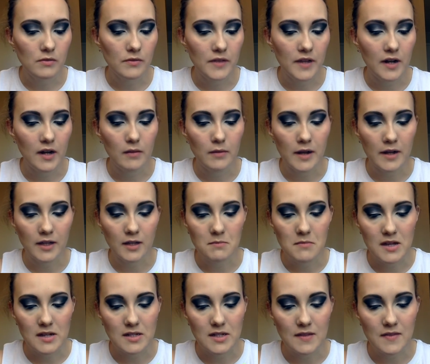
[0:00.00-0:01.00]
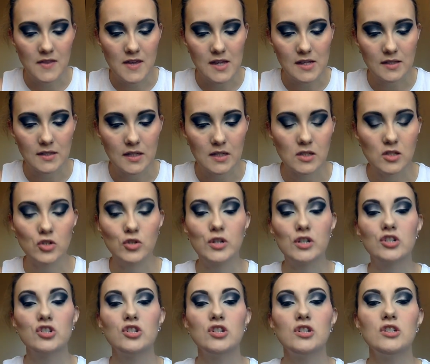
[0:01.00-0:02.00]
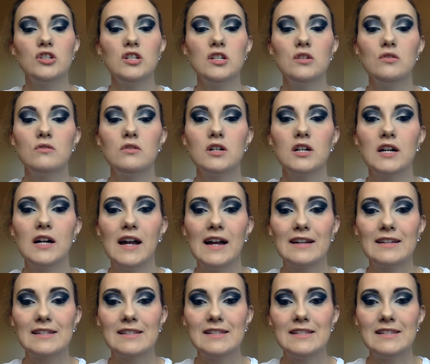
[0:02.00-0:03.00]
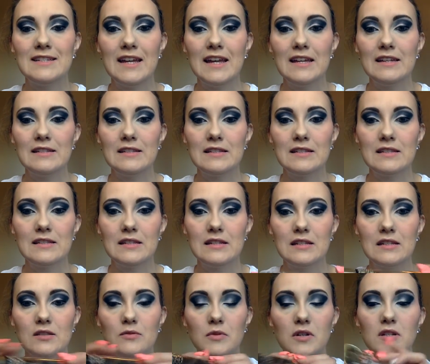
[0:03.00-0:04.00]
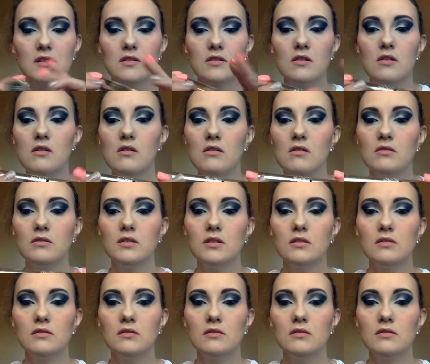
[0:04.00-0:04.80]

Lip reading: there recommended this. It's Christian Dior Extase is what it's called.